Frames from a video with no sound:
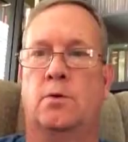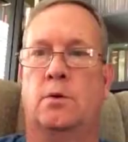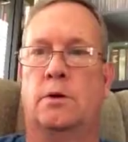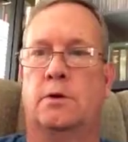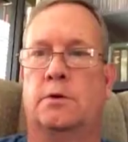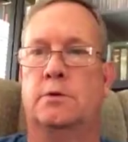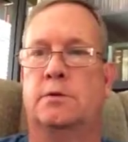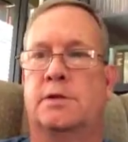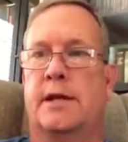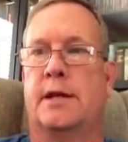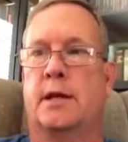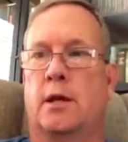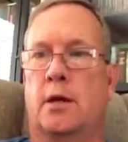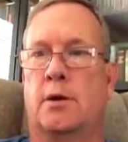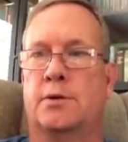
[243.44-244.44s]
were to lose
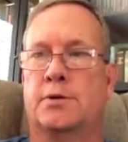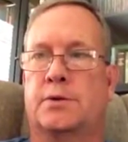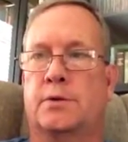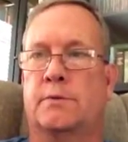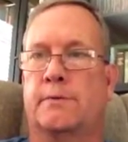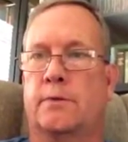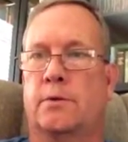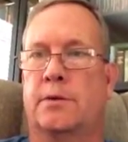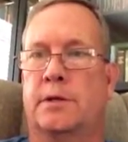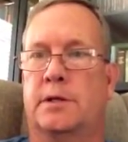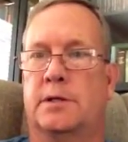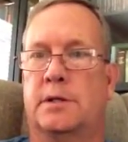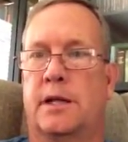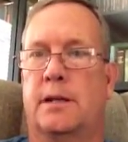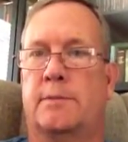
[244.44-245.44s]
that lawsuit, for an
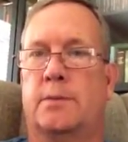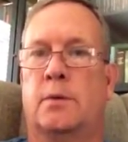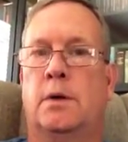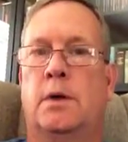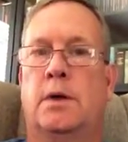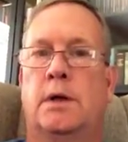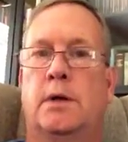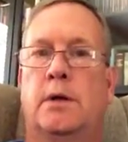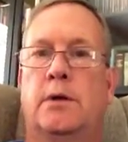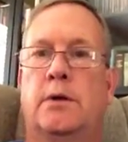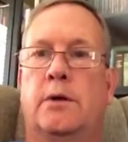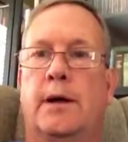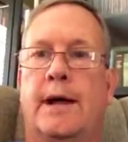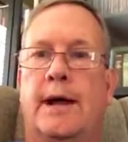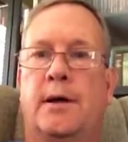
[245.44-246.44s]
example,
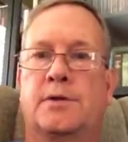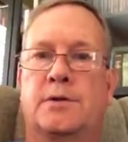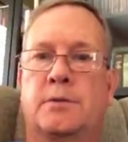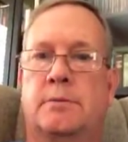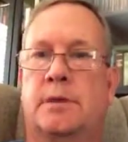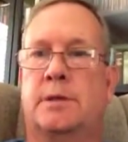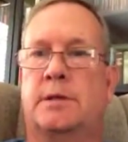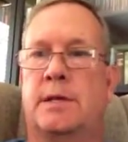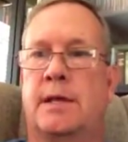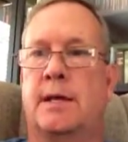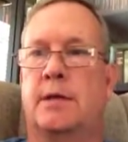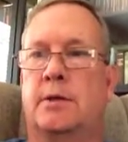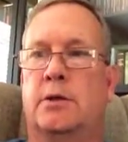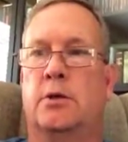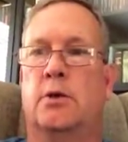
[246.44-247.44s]
your house could be
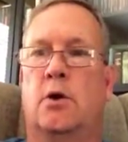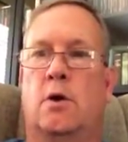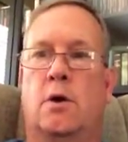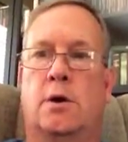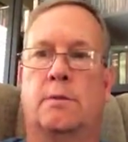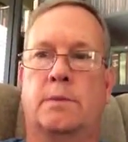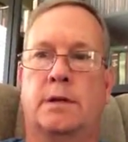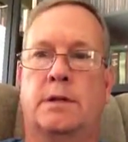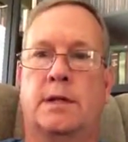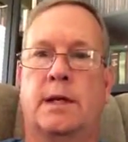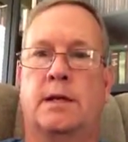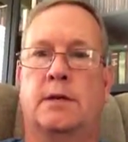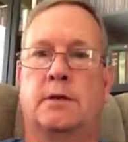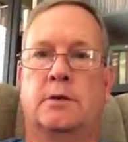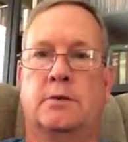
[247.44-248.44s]
taken, your car could be
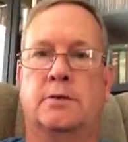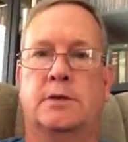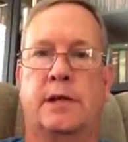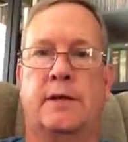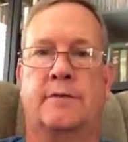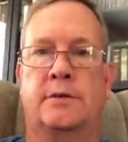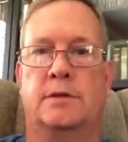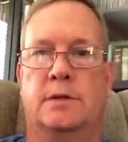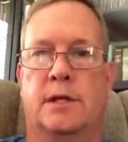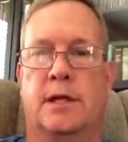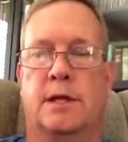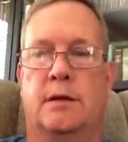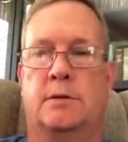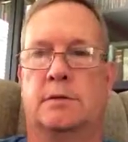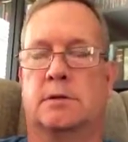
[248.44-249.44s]
taken, your savings
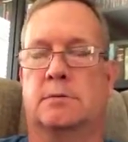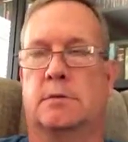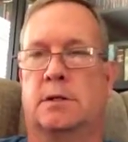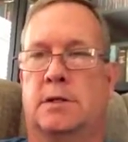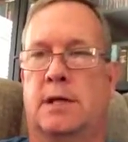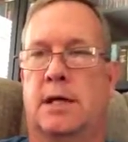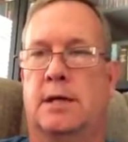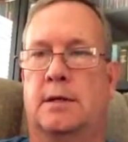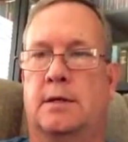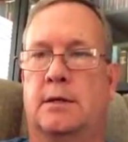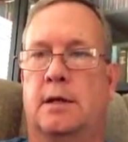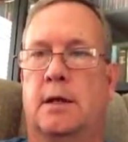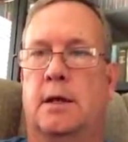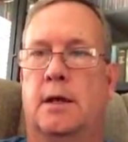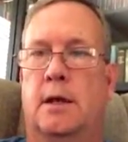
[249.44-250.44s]
accounts could be taken.
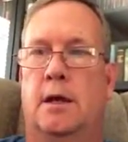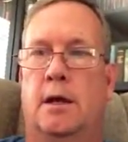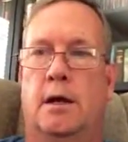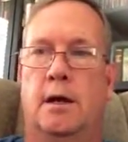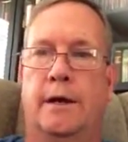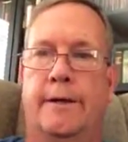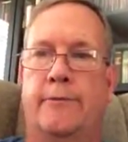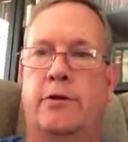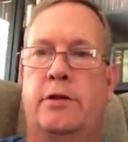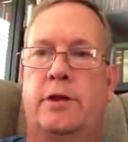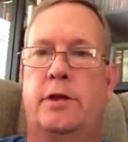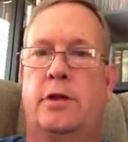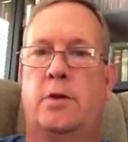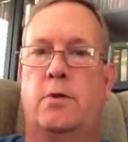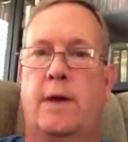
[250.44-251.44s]

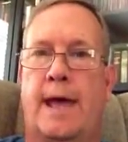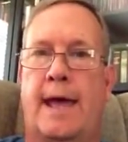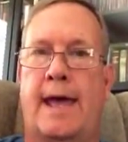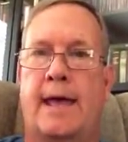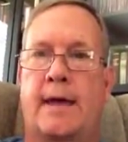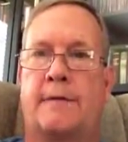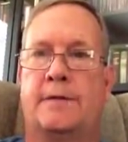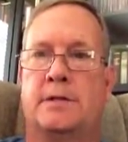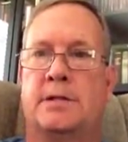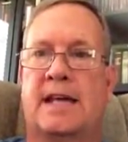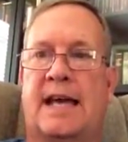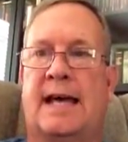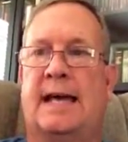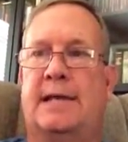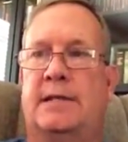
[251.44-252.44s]
Everything you have is
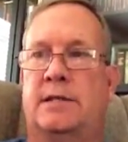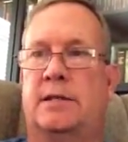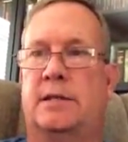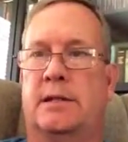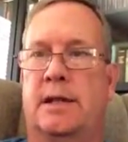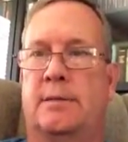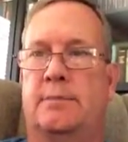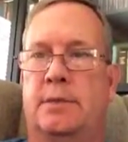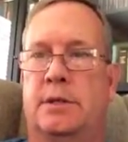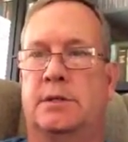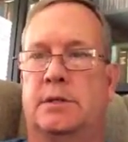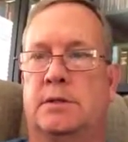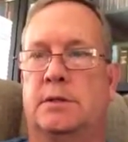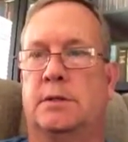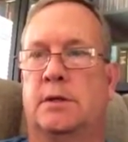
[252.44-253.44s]
tied into that
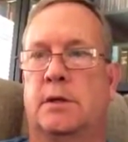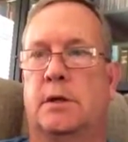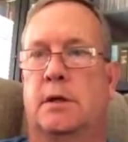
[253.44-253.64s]
business,